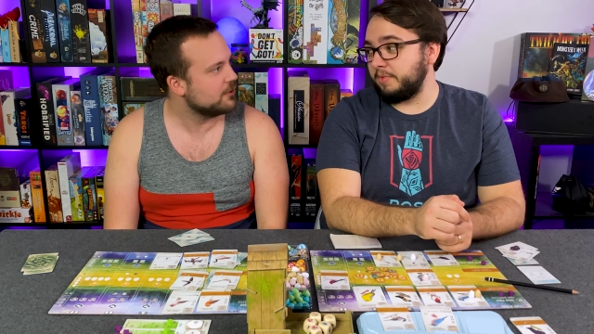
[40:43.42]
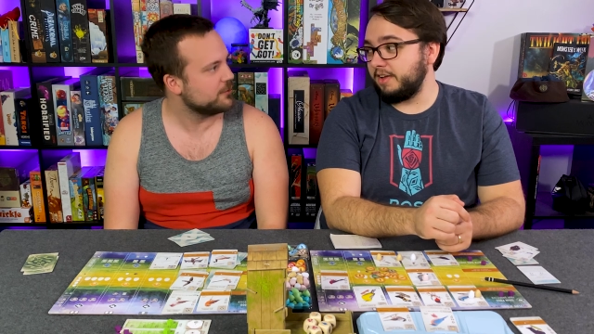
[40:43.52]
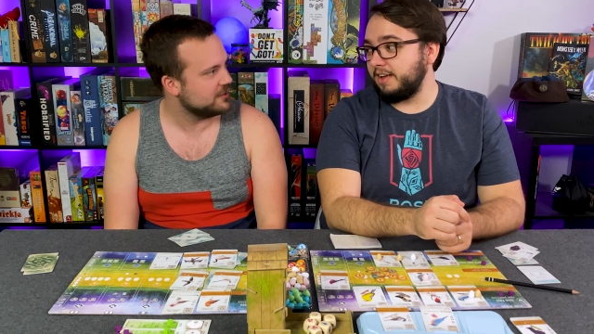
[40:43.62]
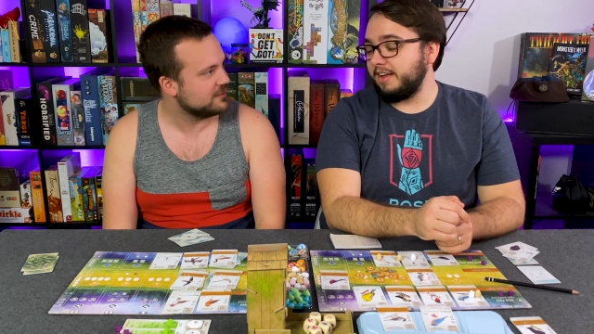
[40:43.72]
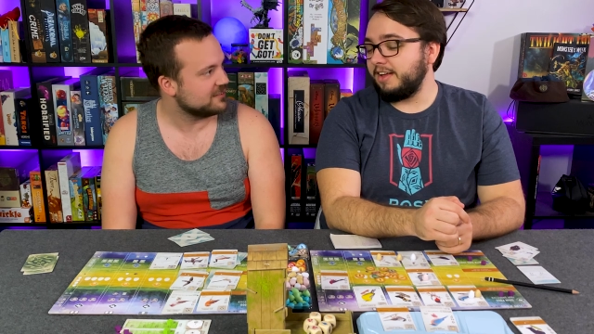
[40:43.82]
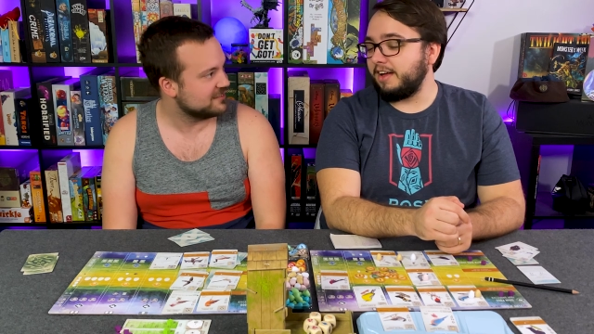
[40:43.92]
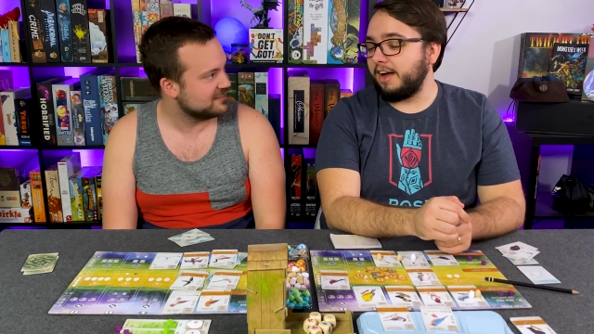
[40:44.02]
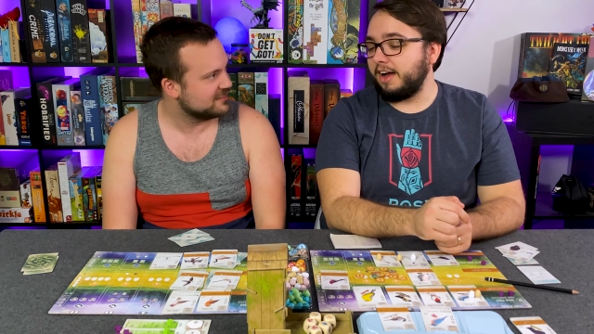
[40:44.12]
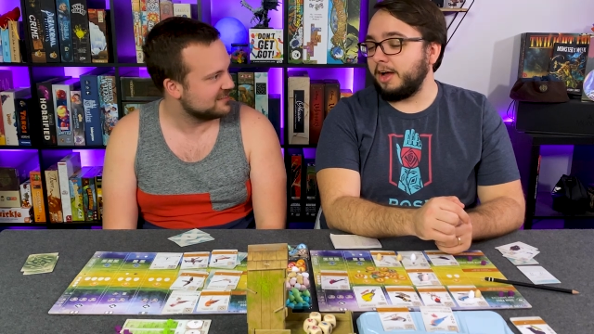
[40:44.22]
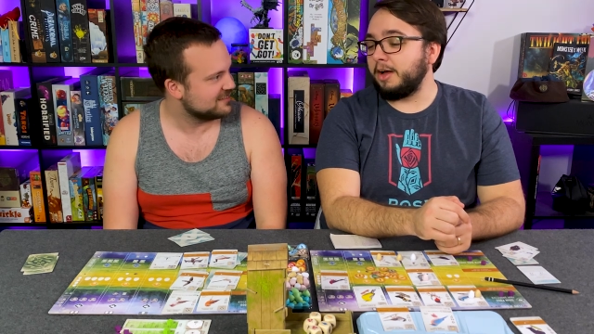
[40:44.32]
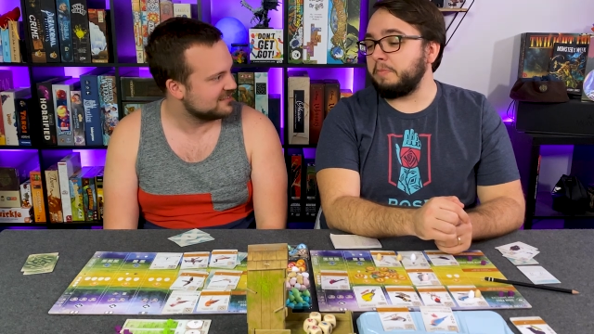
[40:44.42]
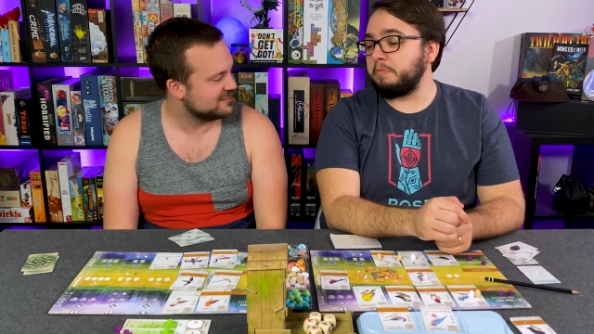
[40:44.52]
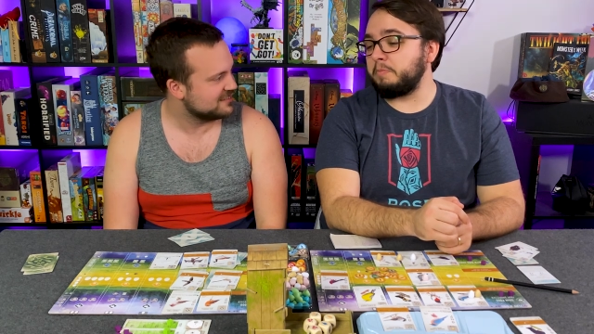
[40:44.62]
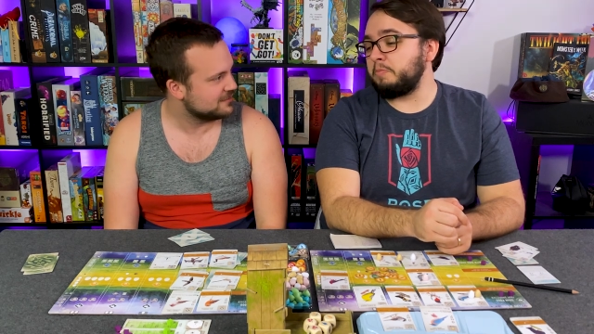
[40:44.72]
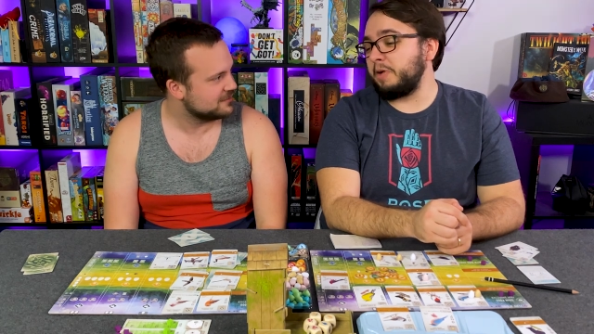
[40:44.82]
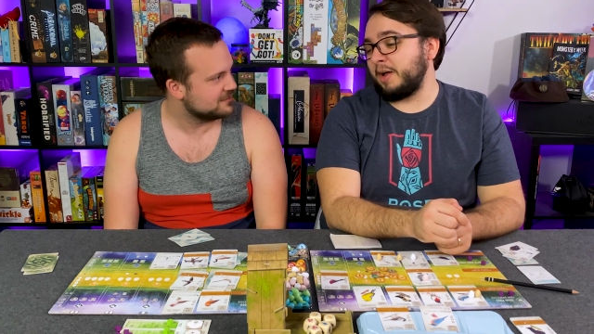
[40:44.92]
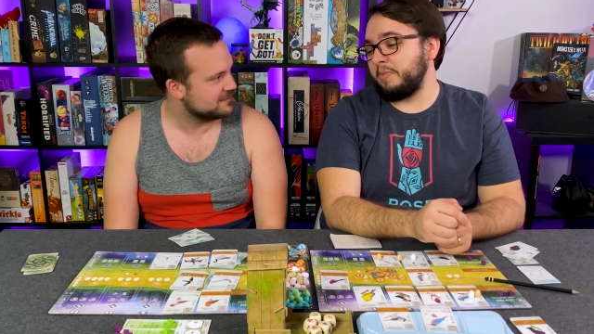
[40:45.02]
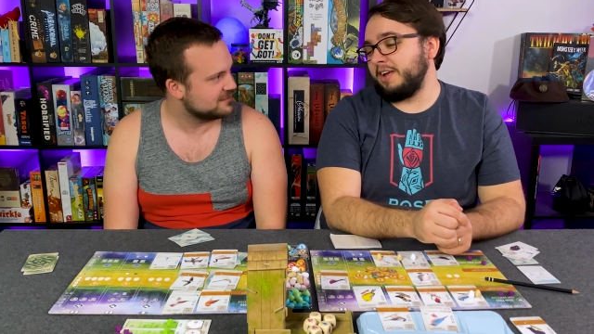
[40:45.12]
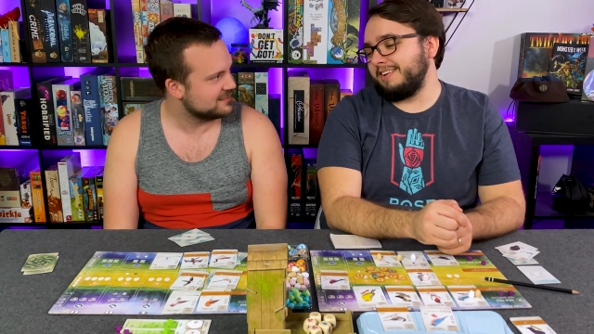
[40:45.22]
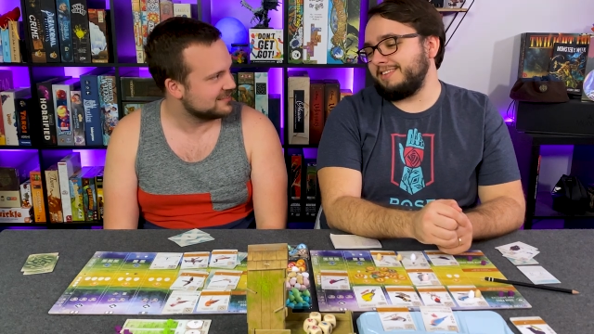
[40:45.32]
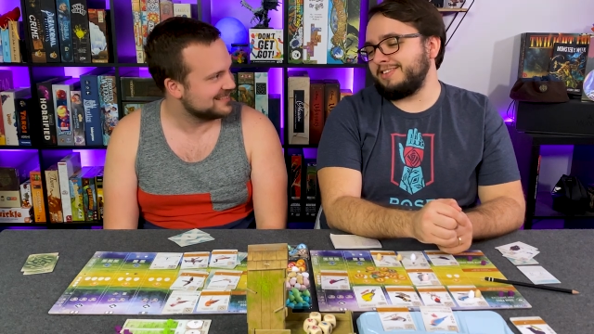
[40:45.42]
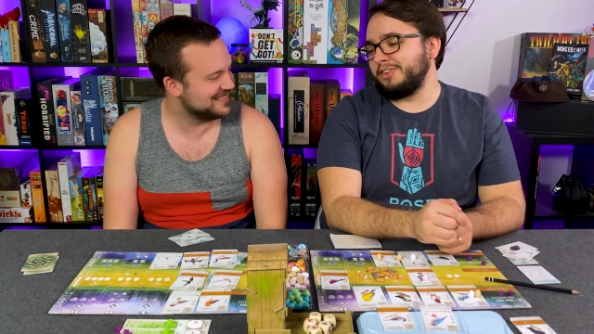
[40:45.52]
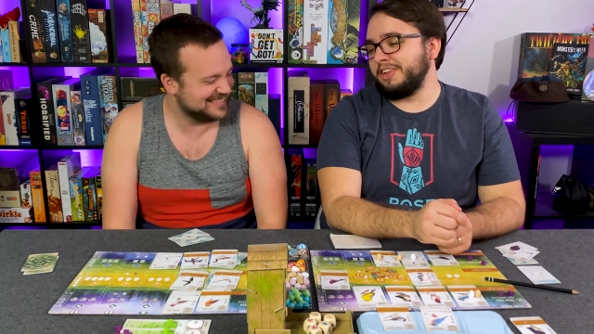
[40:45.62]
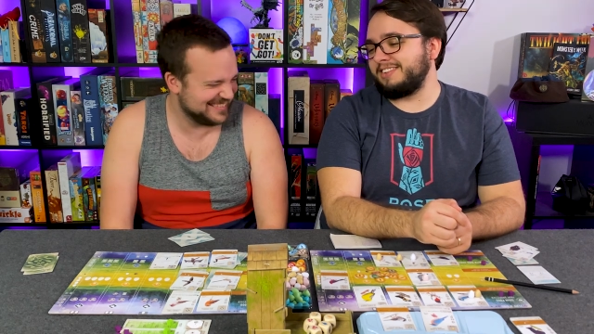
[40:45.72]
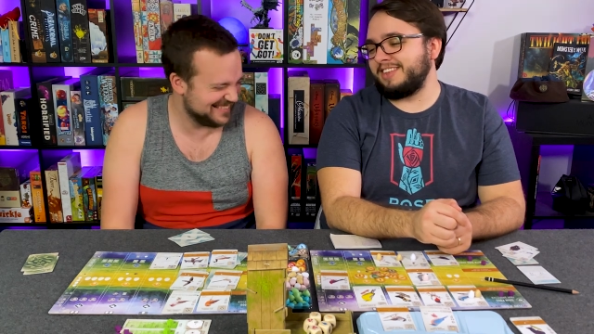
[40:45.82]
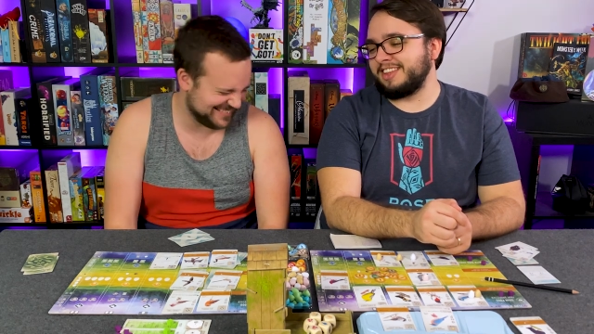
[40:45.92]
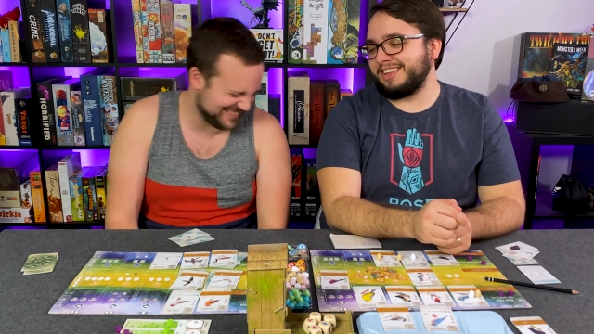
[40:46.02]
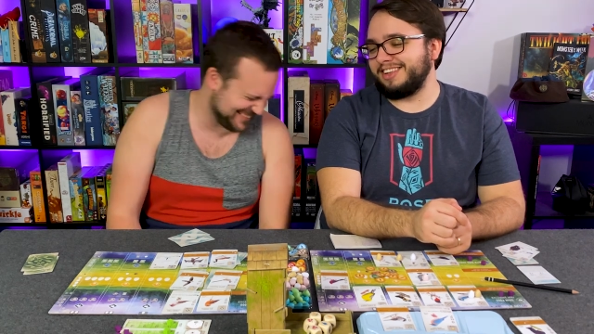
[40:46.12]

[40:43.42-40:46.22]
Speaker 1: Oh, really? Uh, but I mean, to the extent that